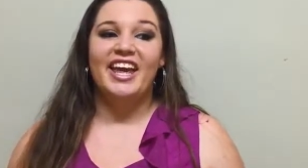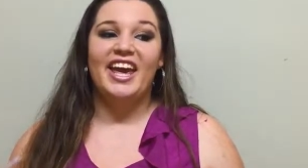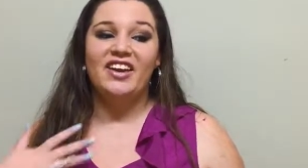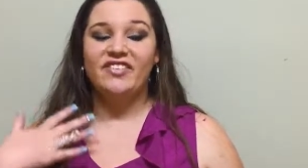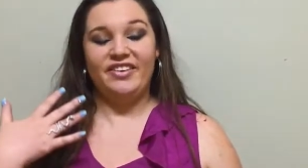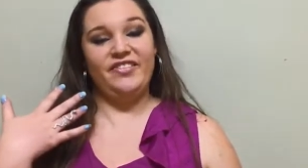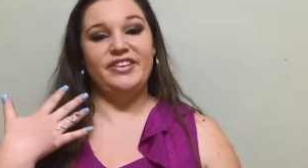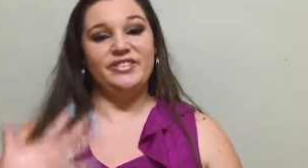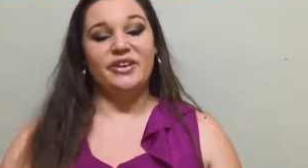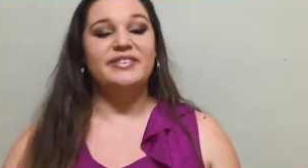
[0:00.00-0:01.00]
even if
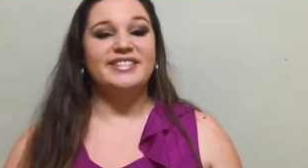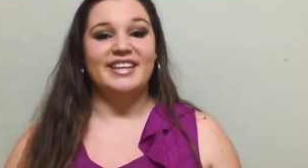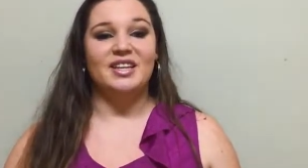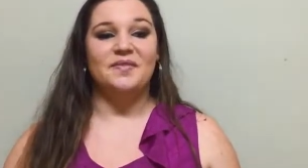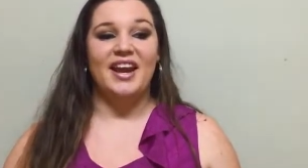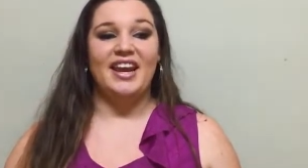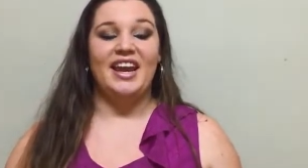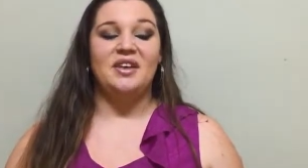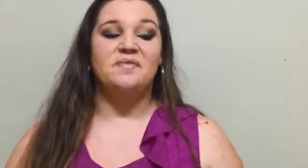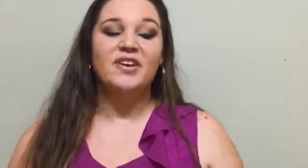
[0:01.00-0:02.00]
you don't celebrate
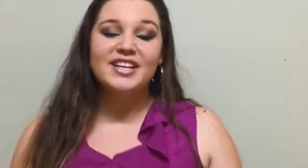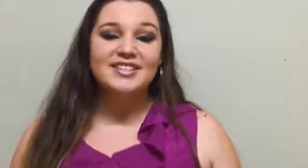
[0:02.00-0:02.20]
it, and what